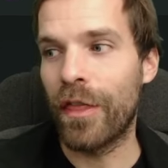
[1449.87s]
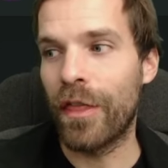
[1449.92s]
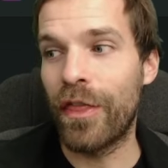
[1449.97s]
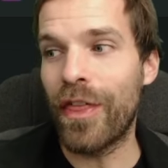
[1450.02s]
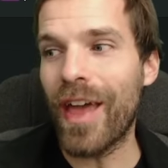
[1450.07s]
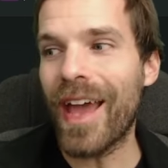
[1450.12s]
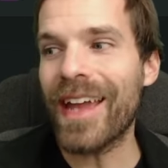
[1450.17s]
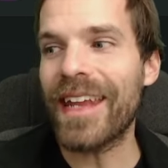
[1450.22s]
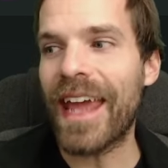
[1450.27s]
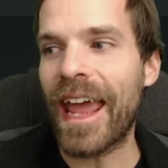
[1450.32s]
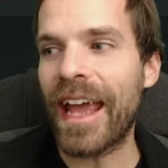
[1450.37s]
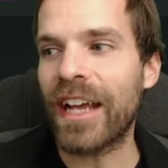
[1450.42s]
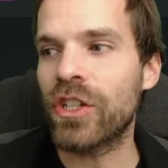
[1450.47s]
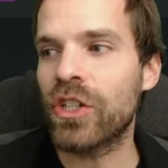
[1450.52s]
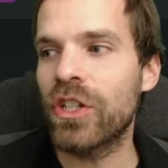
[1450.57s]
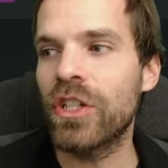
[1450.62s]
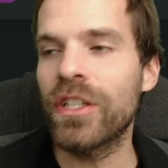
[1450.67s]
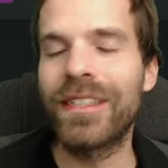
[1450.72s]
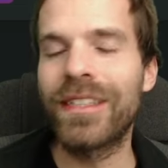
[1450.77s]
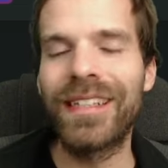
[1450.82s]
That
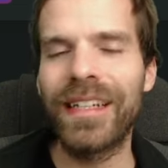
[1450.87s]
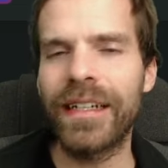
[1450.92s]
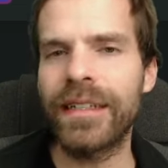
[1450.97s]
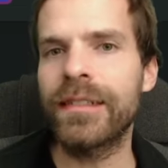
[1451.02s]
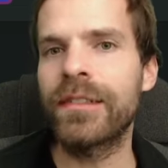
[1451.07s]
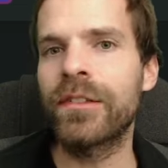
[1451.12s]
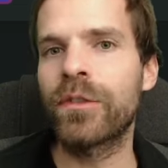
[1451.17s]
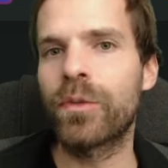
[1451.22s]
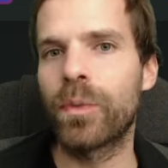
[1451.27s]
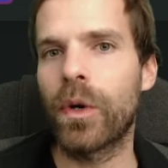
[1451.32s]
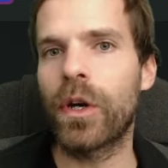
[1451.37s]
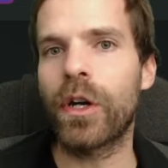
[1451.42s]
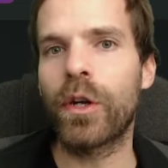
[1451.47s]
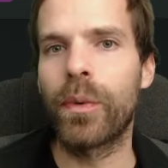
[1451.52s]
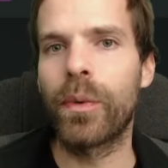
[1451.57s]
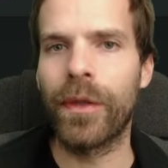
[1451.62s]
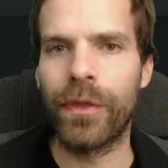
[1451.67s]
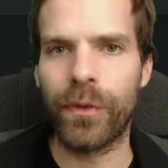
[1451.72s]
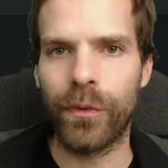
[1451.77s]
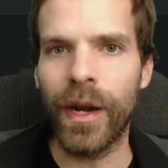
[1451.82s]
actually doesn't work
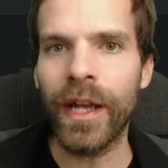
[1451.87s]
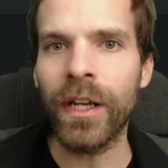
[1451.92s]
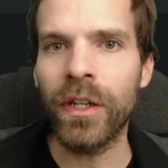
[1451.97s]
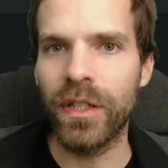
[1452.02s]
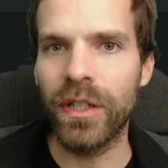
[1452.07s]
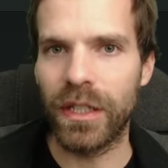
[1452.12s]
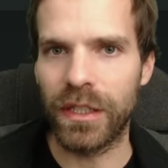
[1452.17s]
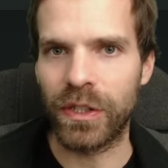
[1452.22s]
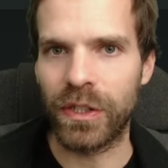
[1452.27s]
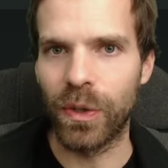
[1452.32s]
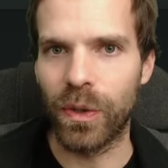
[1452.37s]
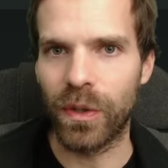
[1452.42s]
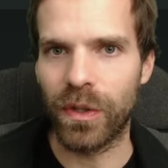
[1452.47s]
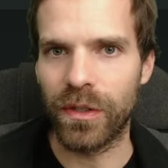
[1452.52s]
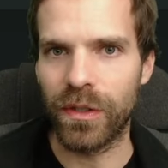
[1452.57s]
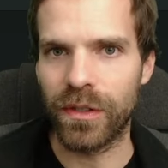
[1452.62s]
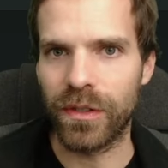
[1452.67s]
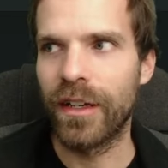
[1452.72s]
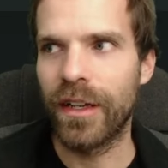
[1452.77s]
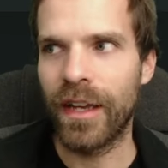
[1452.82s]
with regular
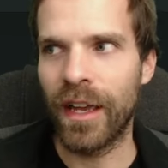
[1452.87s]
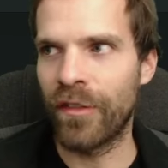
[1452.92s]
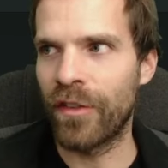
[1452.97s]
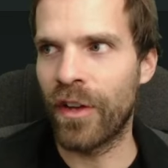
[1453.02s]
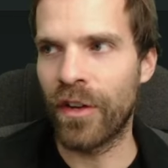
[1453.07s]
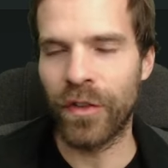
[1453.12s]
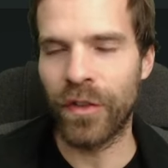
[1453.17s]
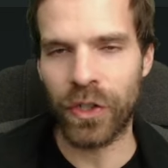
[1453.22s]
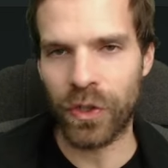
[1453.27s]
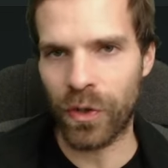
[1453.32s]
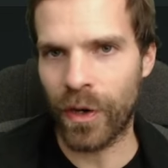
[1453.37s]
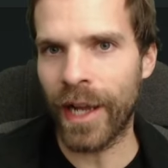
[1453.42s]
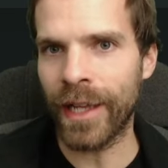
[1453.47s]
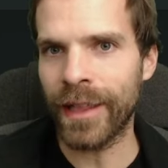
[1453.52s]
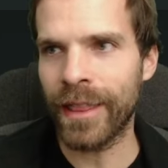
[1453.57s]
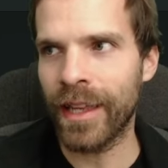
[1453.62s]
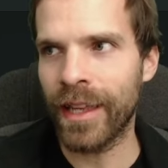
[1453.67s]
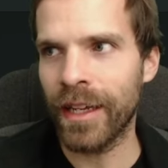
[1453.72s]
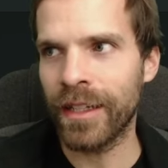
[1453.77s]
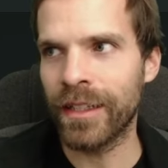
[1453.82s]
tokens. Have you ever
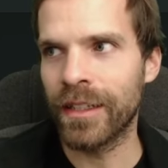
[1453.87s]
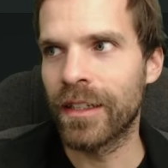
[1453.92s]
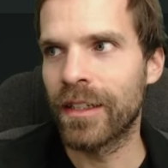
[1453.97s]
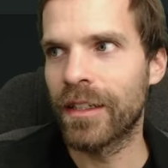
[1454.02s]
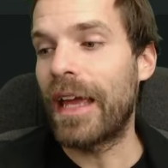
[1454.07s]
tried that?